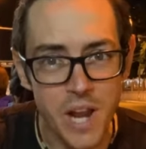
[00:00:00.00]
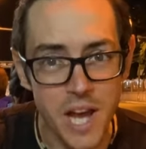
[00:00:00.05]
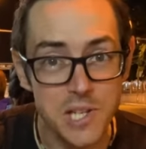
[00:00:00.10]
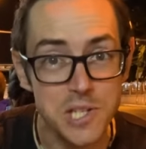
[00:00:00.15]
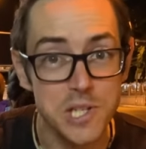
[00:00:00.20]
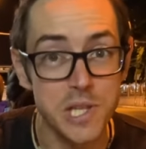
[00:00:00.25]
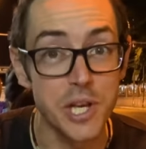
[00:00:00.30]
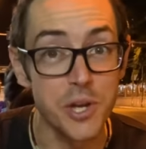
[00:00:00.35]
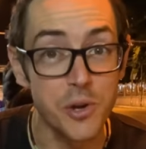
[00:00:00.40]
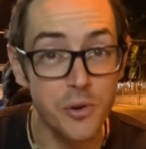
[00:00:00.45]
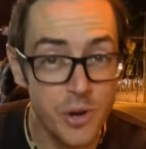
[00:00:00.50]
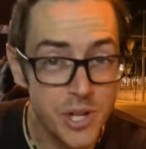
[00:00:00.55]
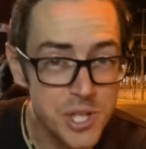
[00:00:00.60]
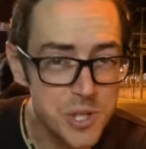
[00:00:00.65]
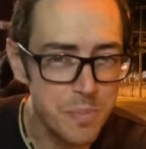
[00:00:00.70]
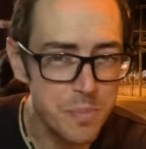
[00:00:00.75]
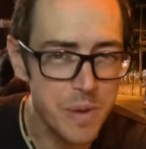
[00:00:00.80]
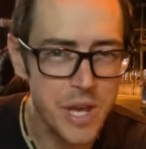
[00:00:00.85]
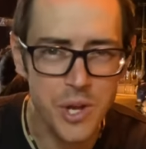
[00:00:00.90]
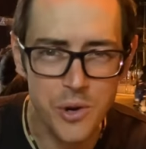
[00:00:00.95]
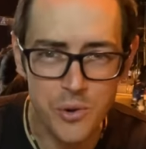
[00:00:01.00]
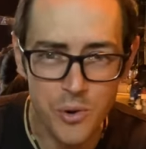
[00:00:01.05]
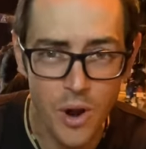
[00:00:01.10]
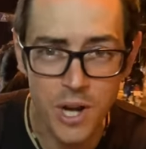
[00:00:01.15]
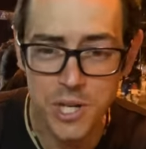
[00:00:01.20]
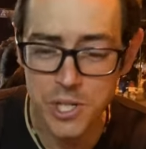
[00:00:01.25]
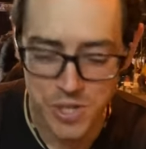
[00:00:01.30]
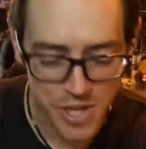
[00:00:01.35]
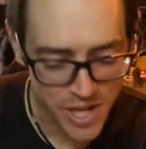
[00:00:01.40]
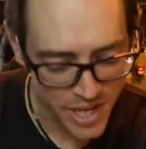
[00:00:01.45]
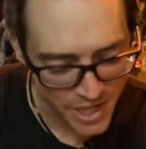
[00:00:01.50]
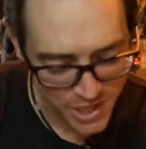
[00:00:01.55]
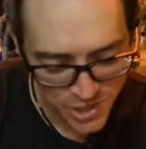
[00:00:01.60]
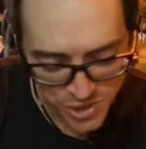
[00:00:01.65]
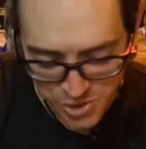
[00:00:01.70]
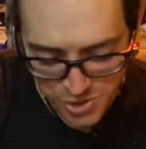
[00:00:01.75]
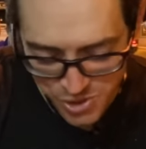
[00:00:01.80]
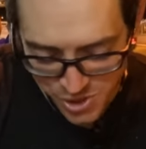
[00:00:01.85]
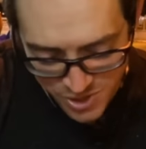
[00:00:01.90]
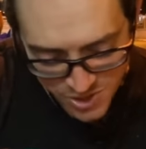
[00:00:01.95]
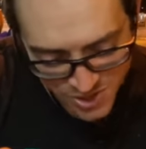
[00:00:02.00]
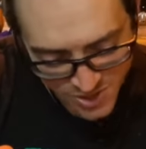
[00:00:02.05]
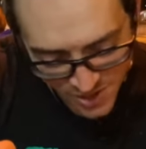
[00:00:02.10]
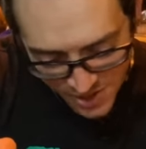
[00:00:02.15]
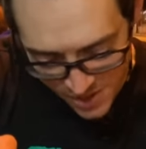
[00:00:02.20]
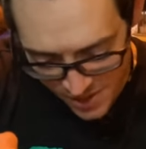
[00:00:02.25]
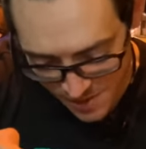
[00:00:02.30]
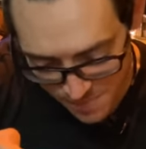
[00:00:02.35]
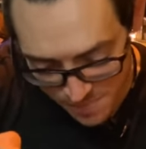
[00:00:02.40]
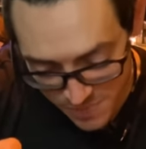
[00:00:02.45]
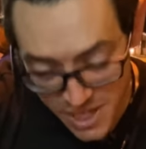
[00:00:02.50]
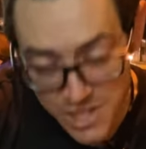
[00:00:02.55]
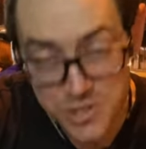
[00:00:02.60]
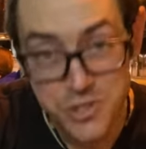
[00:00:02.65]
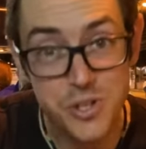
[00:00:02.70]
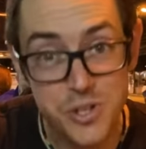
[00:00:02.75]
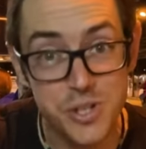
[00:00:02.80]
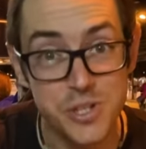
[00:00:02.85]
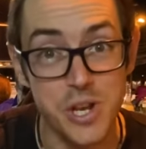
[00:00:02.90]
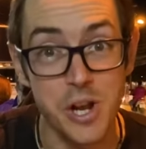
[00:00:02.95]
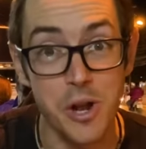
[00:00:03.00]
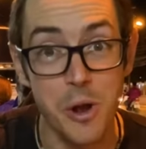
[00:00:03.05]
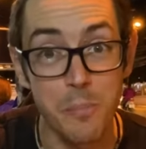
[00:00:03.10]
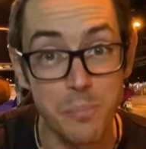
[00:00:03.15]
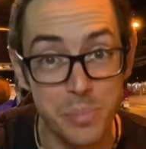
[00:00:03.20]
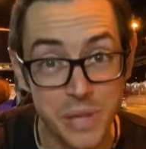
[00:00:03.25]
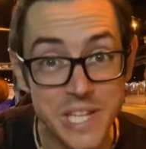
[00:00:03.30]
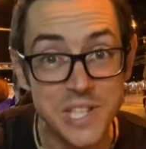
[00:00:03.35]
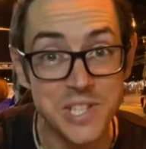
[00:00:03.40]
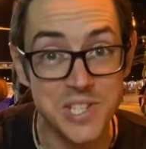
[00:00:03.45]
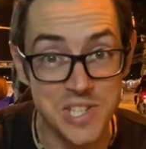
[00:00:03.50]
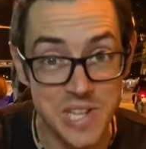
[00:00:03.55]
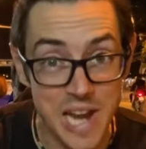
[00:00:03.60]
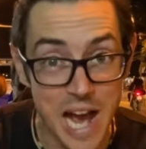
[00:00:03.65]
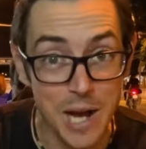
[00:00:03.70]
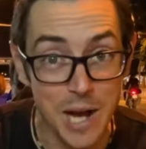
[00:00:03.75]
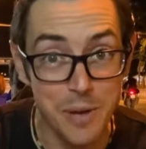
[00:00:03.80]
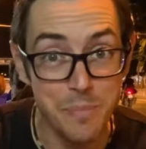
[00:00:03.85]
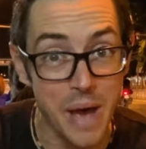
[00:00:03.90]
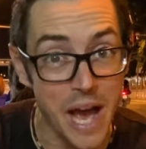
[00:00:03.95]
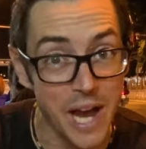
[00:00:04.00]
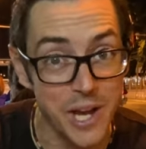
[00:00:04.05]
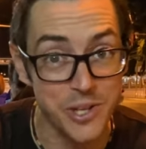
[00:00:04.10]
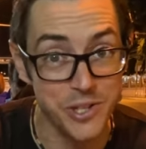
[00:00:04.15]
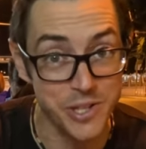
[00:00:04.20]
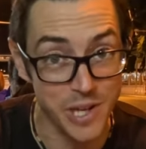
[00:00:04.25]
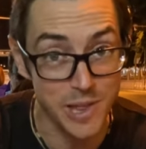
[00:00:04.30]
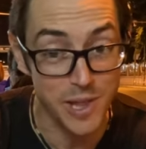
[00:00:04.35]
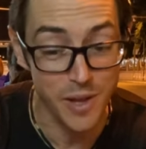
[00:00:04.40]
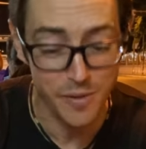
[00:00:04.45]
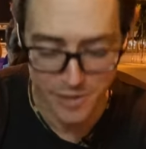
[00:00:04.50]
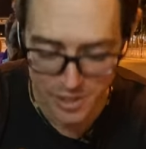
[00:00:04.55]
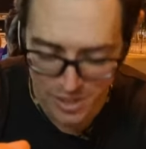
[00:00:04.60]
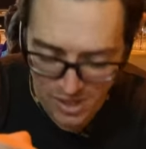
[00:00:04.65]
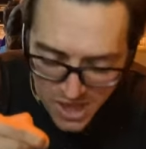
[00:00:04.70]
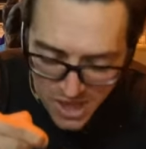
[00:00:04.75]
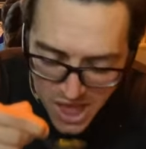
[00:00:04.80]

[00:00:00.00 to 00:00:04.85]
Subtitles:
nicely crispy, crunchy. It is just, it's just a complete snack package. I love